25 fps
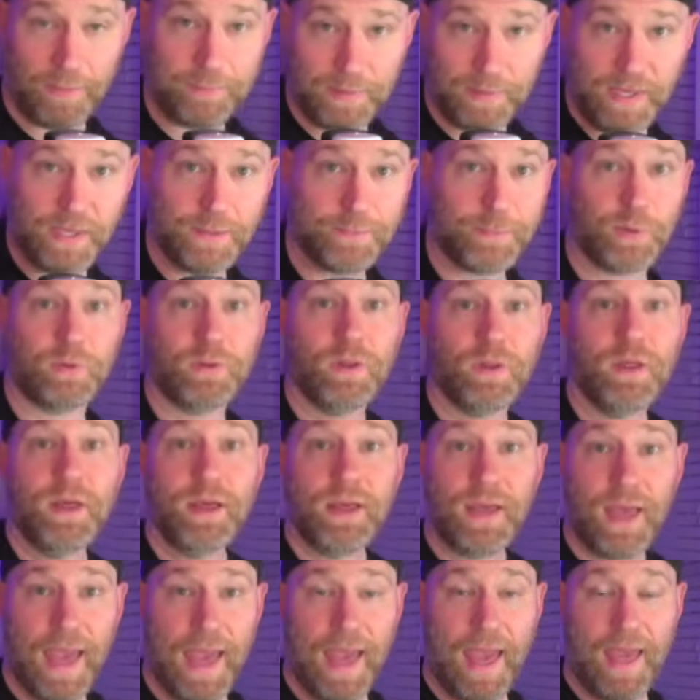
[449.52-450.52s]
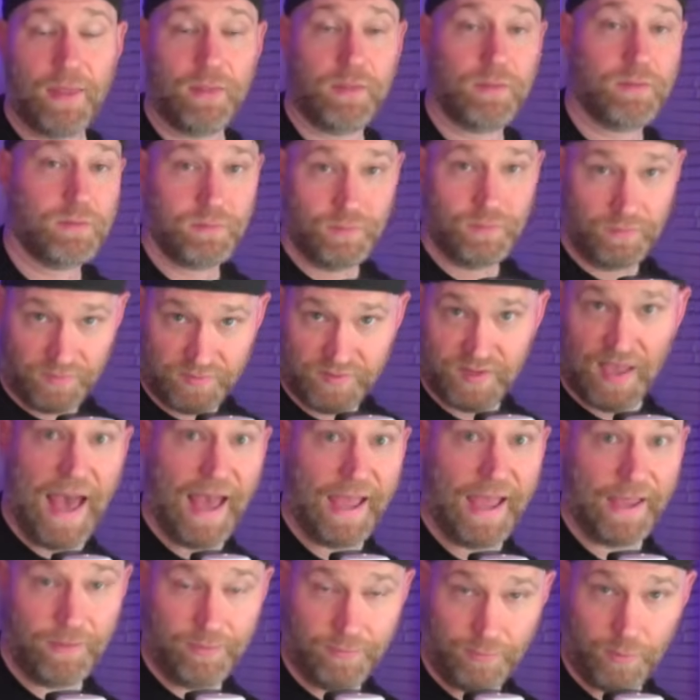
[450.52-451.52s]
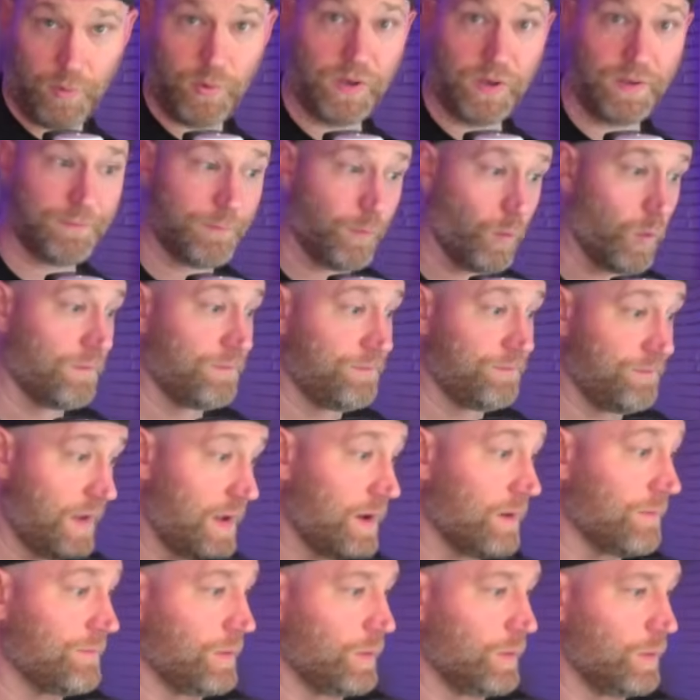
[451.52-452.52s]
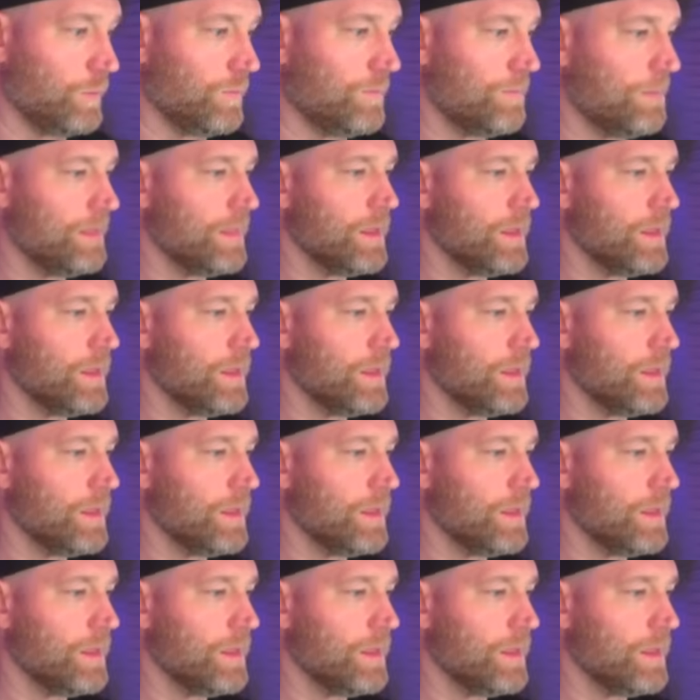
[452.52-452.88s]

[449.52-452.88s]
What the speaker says: the people and side 34 Fairview.